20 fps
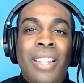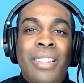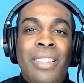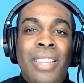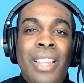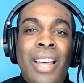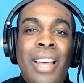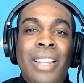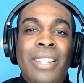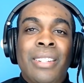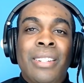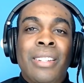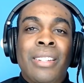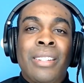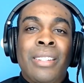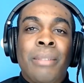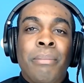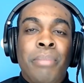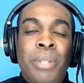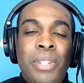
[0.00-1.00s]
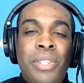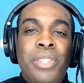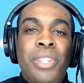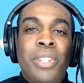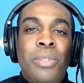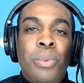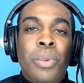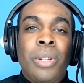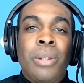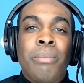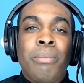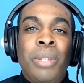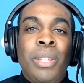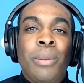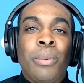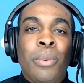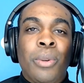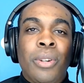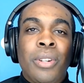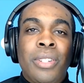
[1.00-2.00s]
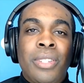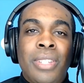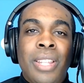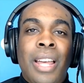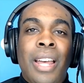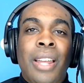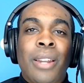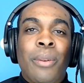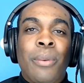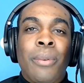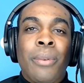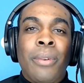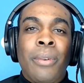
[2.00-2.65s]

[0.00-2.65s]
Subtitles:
that the business wouldn't be where it's at